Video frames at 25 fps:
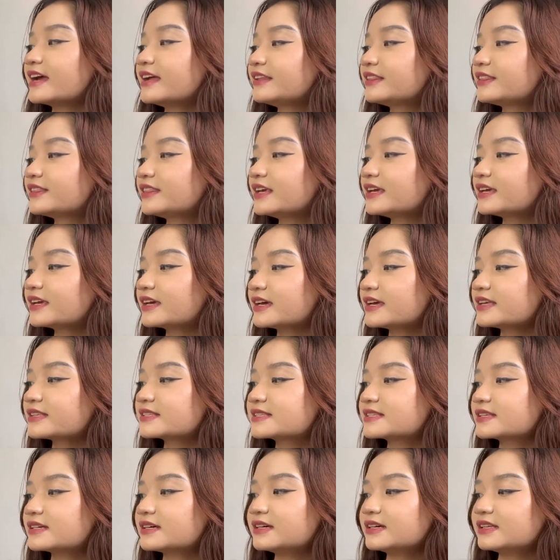I think
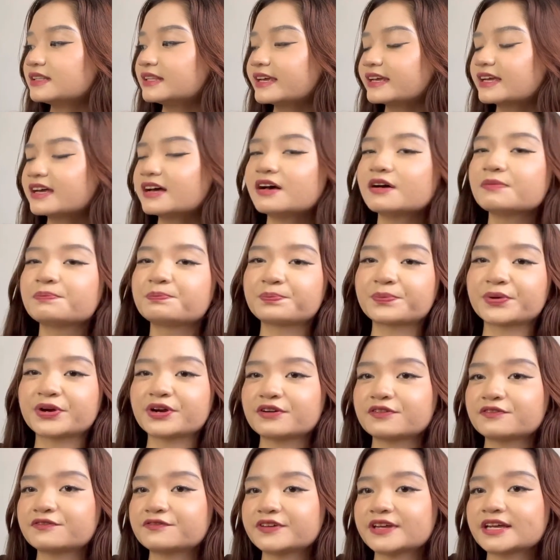it's like a
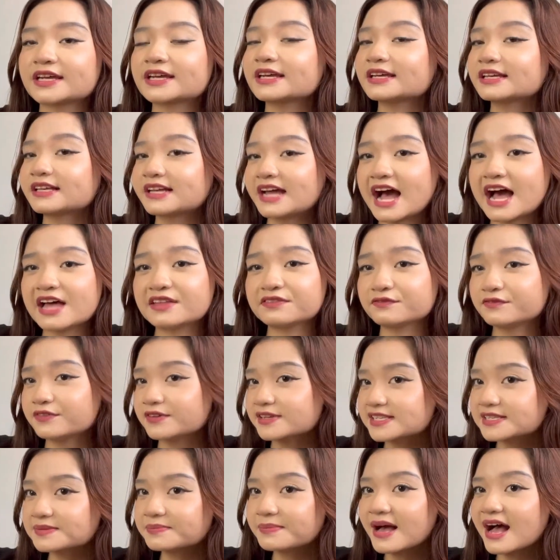perfect
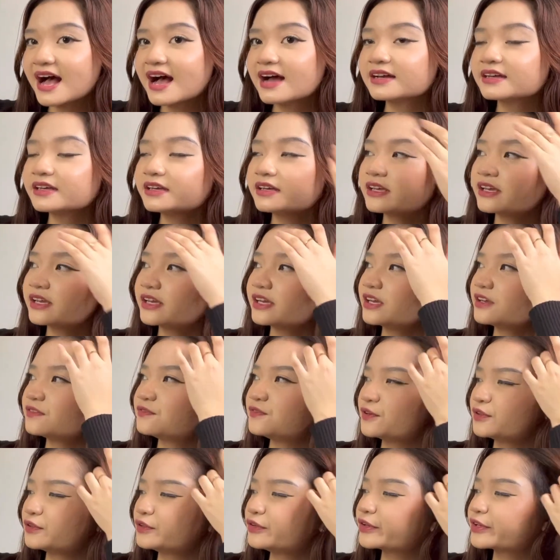canvas bag if
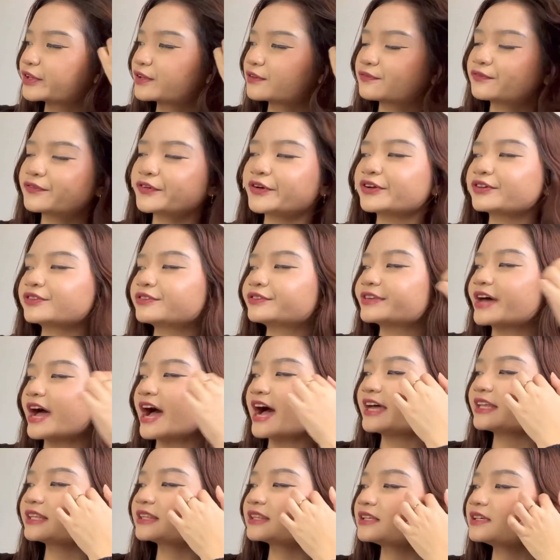you're looking for
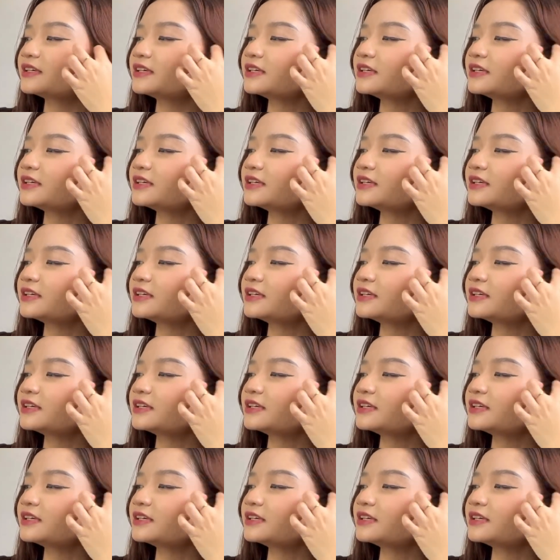that.